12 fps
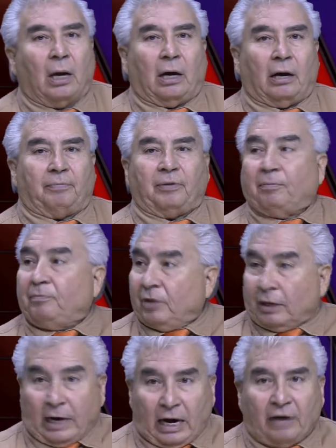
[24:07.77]
Uh, the
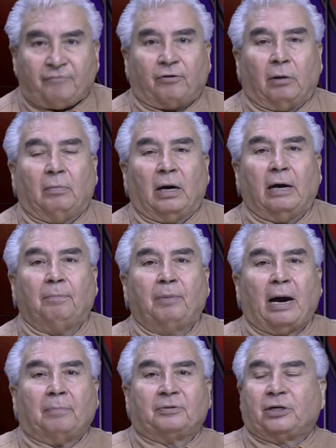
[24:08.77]
the guy from uh,
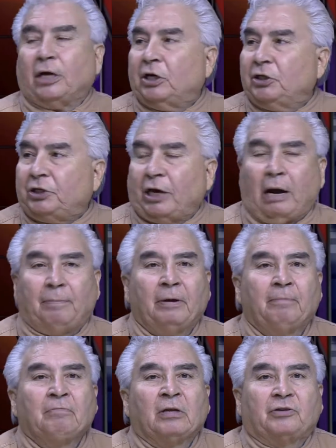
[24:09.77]
Bob's Gun Shop
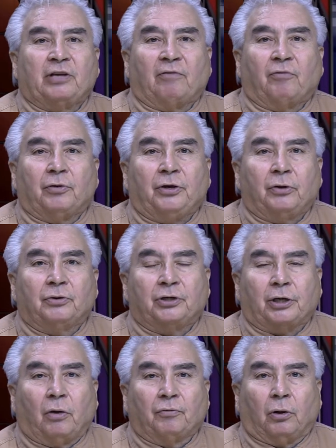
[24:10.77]
several years ago,